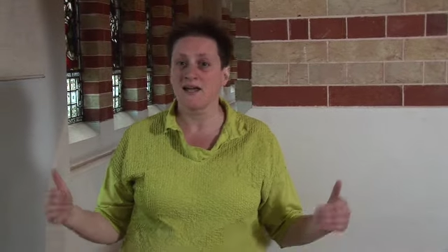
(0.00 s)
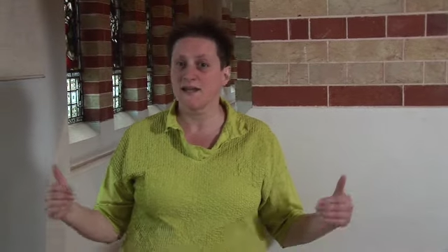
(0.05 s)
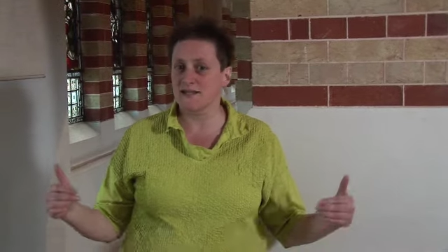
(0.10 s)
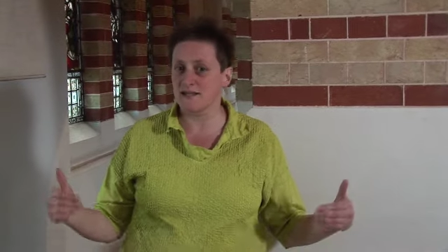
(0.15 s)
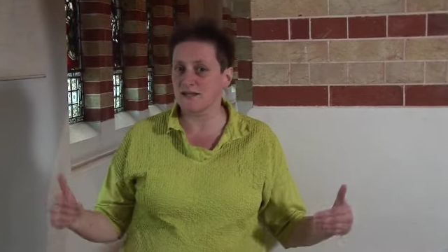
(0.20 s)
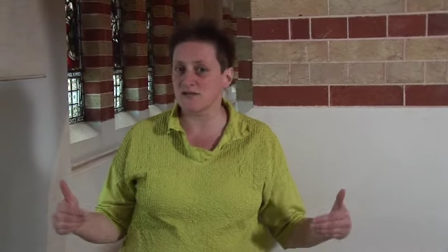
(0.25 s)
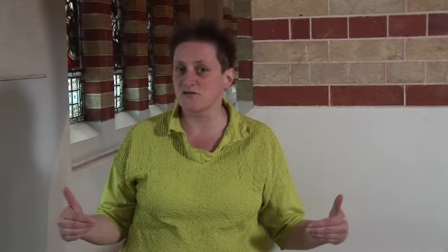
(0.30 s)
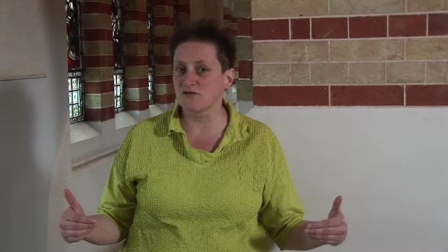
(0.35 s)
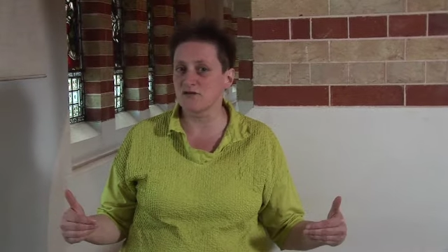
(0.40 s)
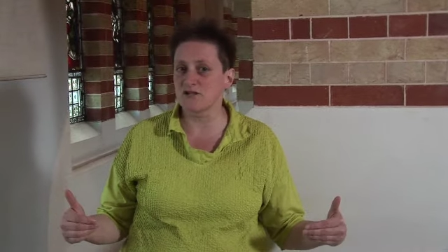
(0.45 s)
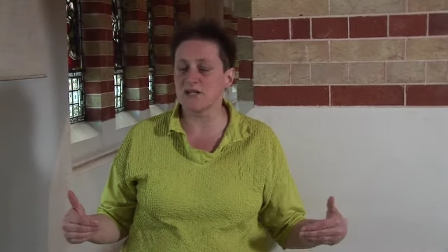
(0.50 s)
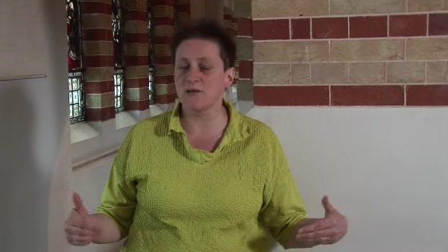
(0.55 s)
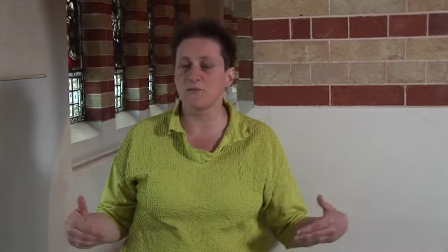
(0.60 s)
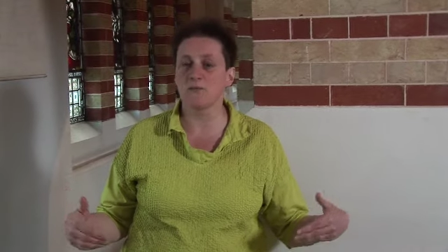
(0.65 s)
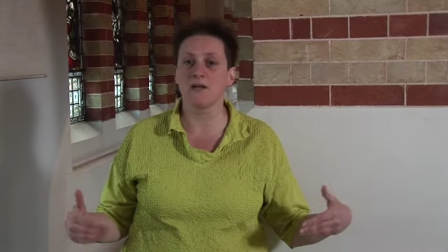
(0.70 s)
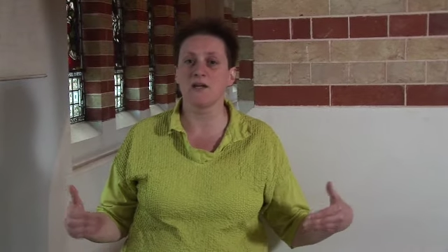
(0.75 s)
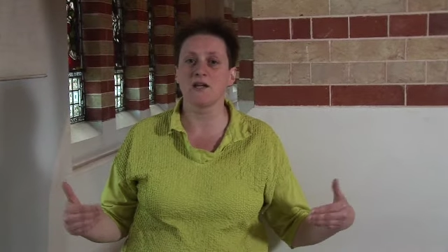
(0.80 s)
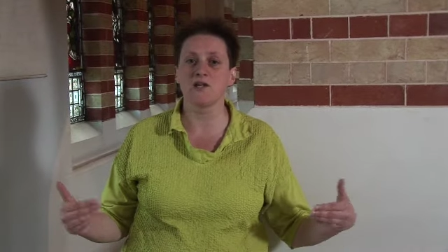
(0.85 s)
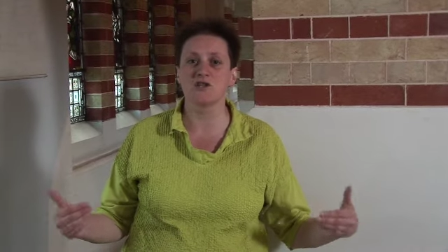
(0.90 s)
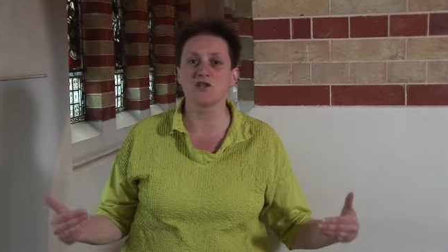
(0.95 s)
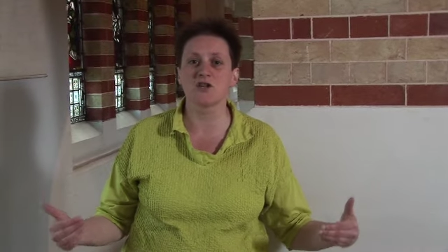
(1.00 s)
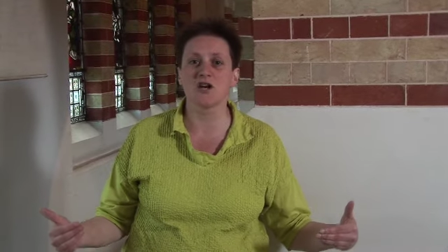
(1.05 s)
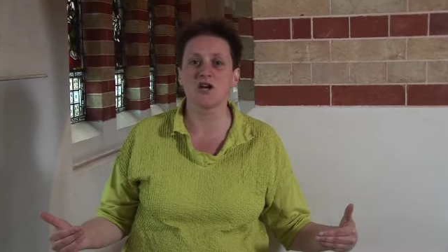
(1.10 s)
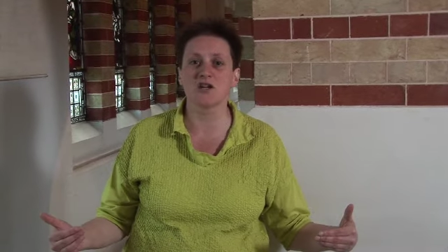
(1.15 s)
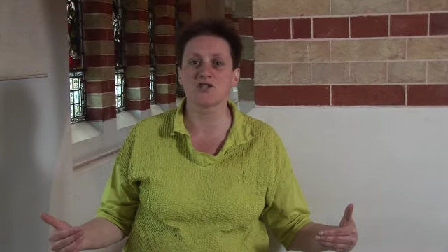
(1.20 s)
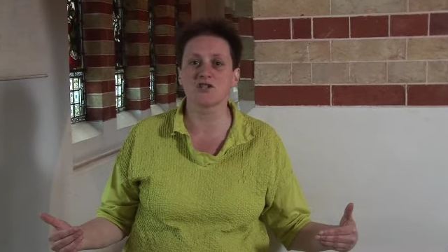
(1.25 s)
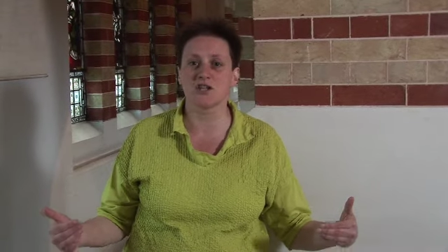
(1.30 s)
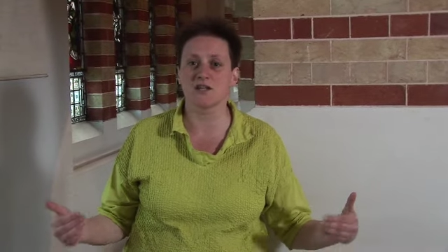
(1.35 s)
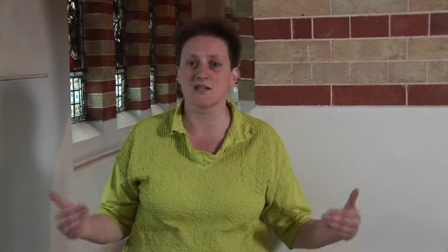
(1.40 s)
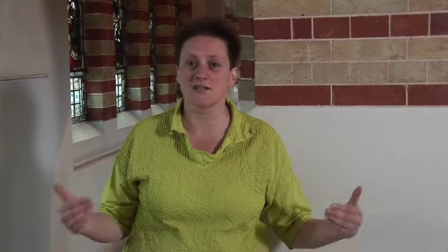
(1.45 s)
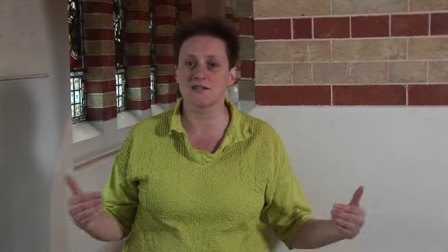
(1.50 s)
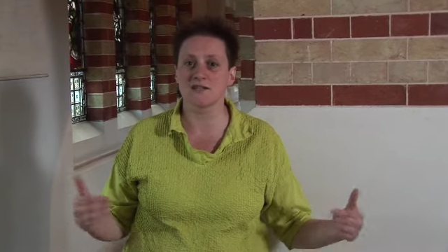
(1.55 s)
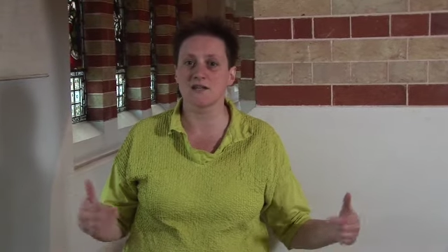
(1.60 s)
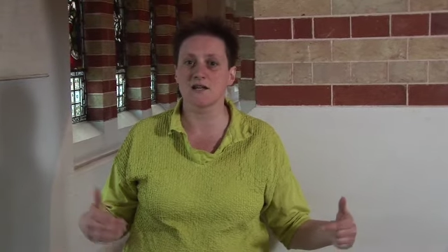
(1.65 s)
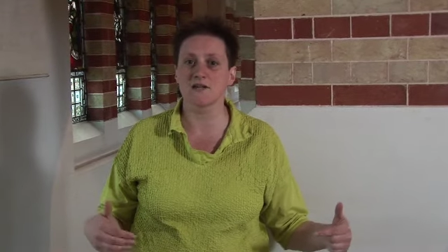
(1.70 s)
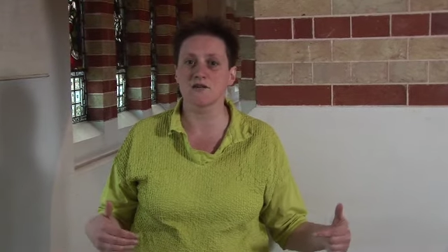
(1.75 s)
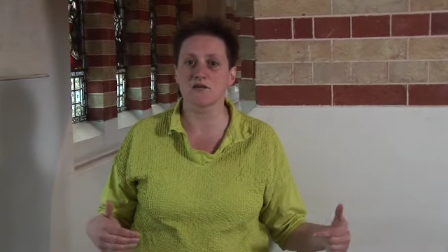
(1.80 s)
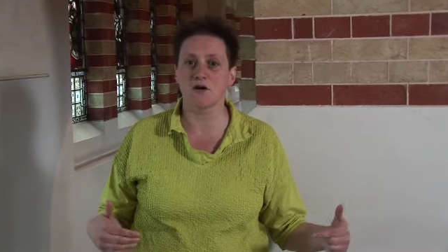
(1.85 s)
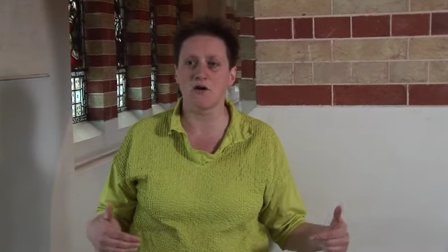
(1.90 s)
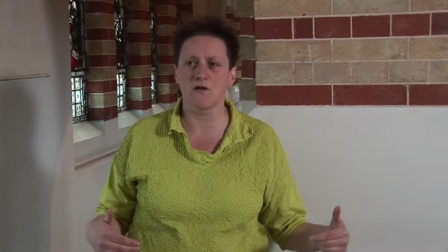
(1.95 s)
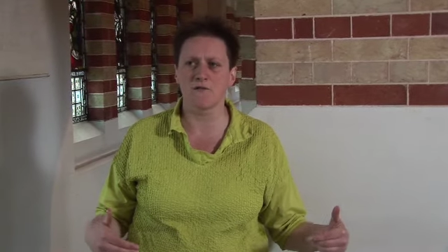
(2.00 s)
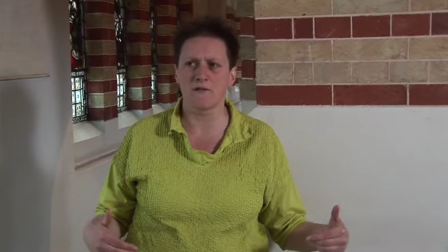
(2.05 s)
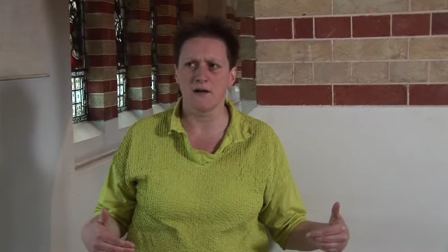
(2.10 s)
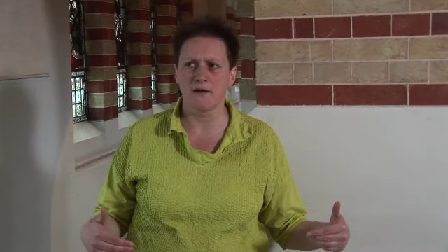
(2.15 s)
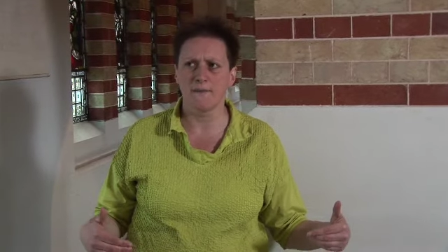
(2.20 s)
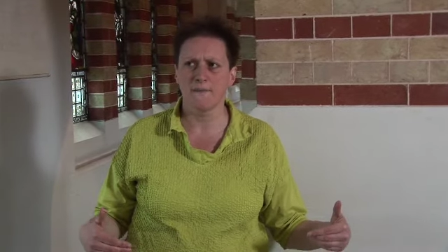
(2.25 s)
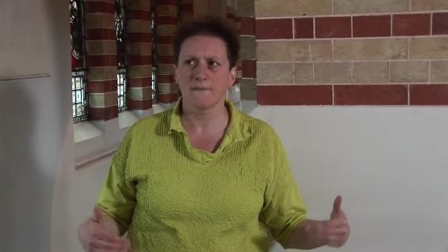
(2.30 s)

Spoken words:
Nazrudin being judge instead of